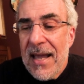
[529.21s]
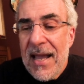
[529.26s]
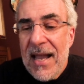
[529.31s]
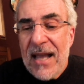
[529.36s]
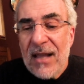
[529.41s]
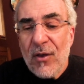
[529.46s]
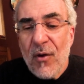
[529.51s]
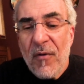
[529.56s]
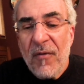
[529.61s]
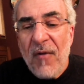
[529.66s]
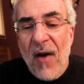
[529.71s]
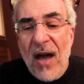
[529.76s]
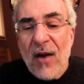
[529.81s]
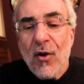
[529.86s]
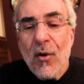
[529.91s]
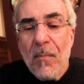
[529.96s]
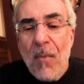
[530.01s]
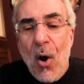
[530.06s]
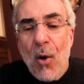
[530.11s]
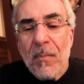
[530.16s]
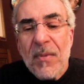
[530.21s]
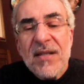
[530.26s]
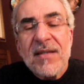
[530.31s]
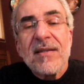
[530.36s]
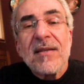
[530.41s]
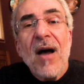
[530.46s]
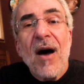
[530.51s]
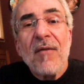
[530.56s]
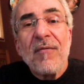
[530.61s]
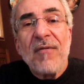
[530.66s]
In the final
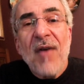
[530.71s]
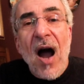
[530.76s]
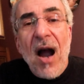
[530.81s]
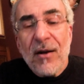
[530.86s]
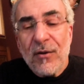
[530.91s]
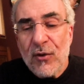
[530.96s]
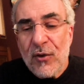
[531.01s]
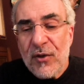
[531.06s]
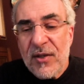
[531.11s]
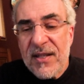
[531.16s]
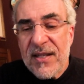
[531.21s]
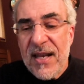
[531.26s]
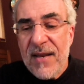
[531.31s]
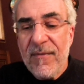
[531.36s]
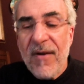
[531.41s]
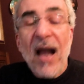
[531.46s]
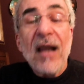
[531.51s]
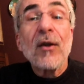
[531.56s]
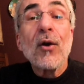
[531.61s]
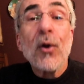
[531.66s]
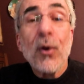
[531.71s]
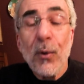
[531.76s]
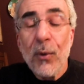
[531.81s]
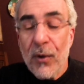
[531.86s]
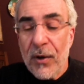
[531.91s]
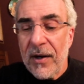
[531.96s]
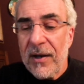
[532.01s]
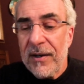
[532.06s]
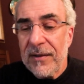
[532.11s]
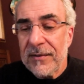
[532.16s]
moments of Wagner's Die
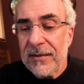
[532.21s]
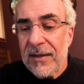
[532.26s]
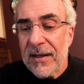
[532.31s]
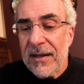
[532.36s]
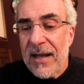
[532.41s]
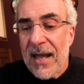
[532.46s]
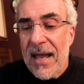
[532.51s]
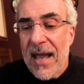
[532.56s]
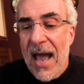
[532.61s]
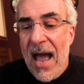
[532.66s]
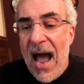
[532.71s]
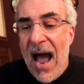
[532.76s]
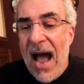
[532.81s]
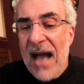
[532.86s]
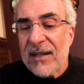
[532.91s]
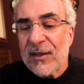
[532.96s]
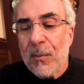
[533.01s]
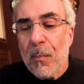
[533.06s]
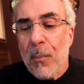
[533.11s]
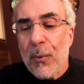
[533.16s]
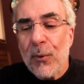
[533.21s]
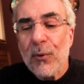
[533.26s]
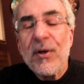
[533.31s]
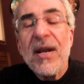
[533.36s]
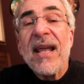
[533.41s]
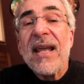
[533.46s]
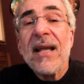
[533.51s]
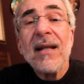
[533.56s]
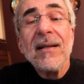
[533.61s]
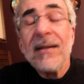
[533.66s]
Walküre, as
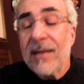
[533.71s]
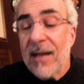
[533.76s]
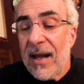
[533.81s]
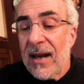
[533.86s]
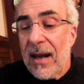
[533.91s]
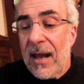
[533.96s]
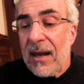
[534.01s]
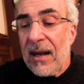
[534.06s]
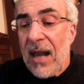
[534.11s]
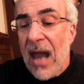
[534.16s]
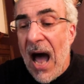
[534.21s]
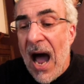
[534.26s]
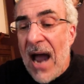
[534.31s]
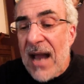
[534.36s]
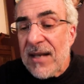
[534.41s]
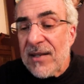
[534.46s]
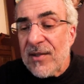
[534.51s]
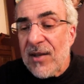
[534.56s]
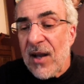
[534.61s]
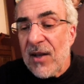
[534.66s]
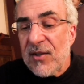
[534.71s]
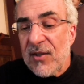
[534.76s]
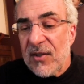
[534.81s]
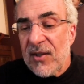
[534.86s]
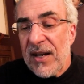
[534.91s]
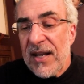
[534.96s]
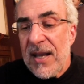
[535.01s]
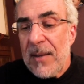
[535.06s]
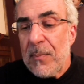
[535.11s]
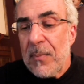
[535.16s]
Brünnhilde lies
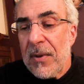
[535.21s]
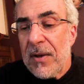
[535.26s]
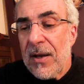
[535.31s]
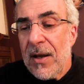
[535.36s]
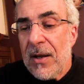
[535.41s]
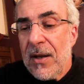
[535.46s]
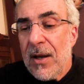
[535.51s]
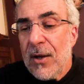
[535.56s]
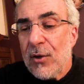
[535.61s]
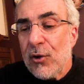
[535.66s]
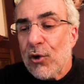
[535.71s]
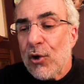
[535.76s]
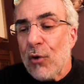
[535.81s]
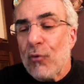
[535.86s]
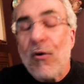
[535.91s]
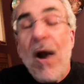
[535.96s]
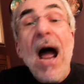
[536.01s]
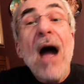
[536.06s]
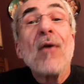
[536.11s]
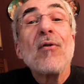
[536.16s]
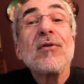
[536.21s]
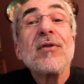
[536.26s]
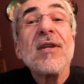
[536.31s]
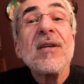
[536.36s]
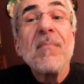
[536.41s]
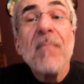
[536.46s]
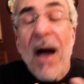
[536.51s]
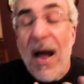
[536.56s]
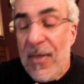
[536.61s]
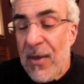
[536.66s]
asleep,
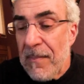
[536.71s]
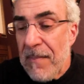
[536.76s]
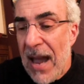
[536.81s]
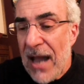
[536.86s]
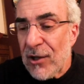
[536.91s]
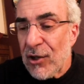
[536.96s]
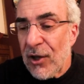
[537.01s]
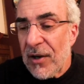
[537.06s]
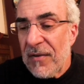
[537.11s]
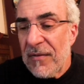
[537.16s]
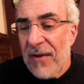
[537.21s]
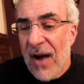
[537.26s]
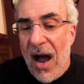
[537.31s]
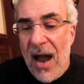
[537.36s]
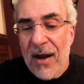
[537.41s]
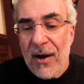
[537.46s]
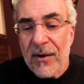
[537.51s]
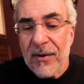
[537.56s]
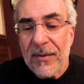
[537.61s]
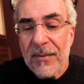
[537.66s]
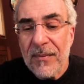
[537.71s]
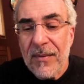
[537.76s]
surrounded by the magic fire.